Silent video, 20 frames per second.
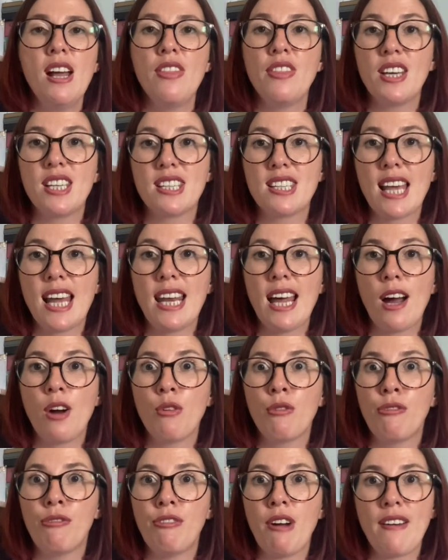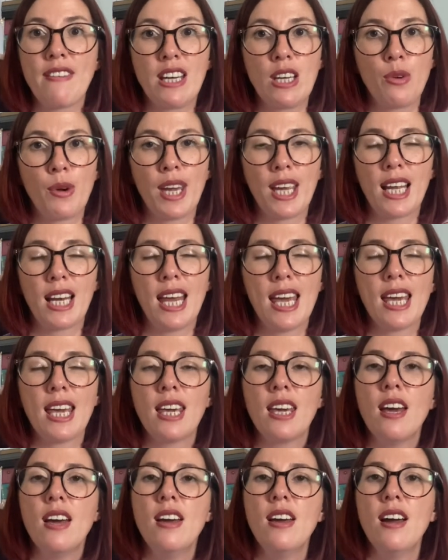They sell out very quickly.